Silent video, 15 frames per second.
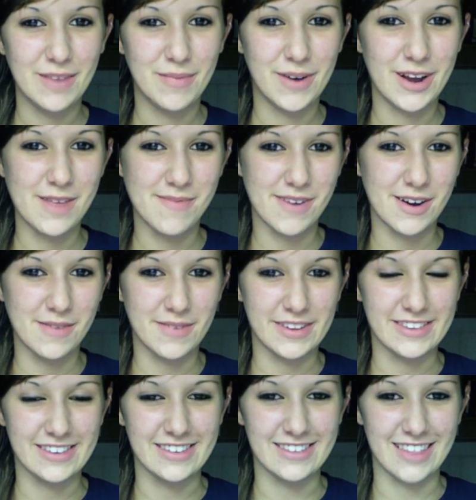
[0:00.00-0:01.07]
Pretty Pretty
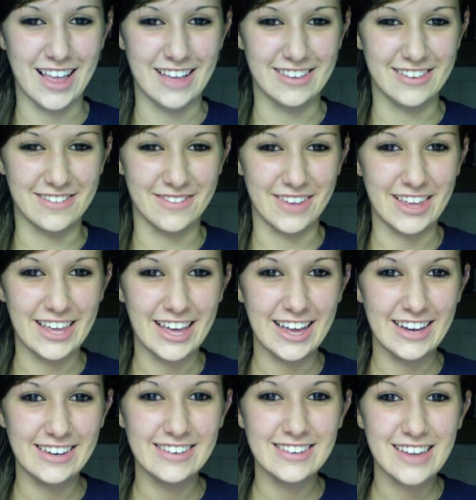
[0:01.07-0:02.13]
Princess last
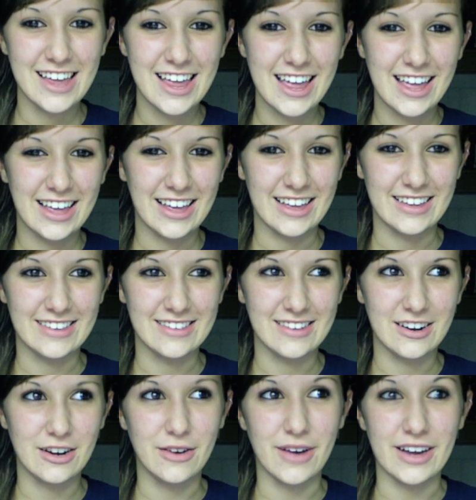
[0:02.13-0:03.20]
weekend, because,
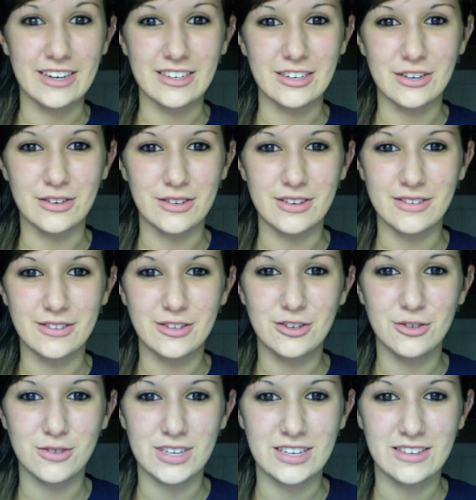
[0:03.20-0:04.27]
or no, actually, no, it was
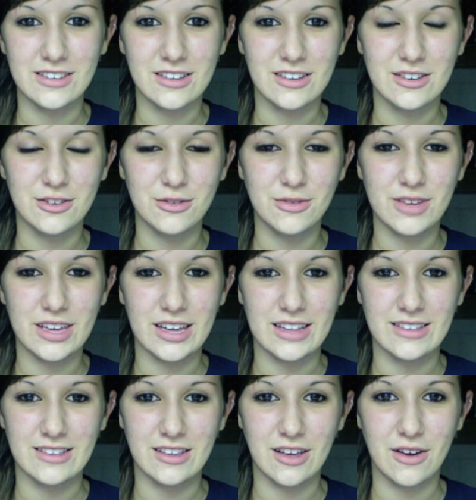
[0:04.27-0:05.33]
two weeks, two
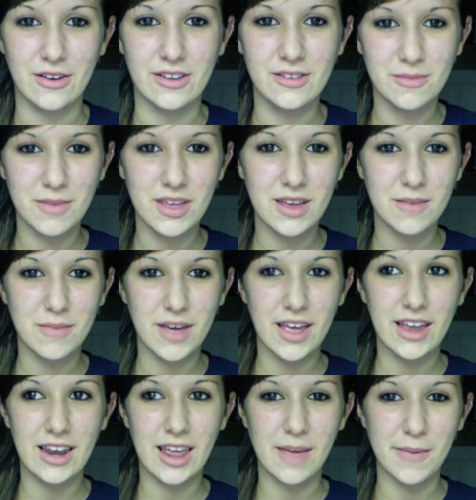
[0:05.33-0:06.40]
weekends ago, because me and
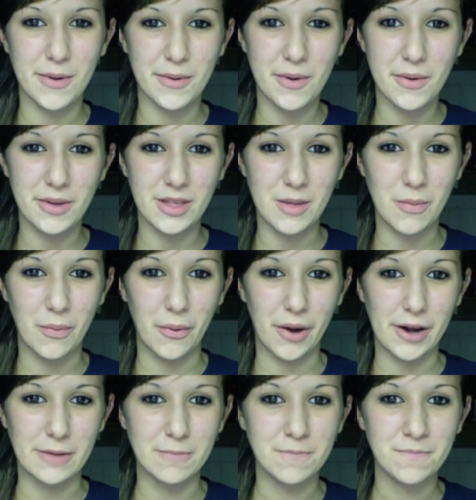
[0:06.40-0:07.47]
my neighbor were really
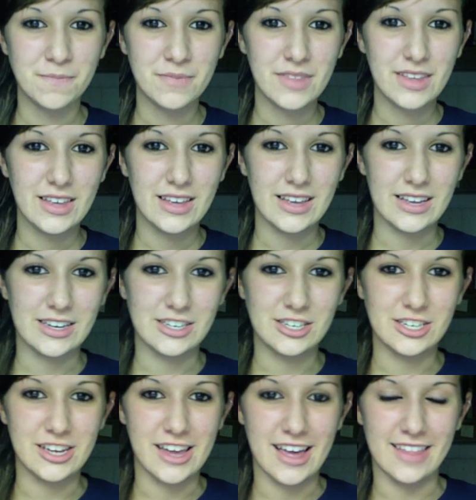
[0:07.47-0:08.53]
bored, and
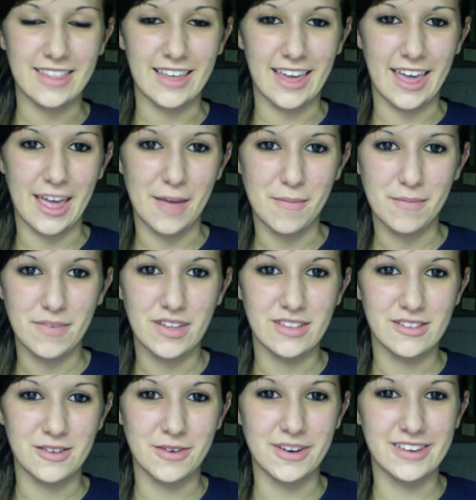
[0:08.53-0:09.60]
she had the game, and so I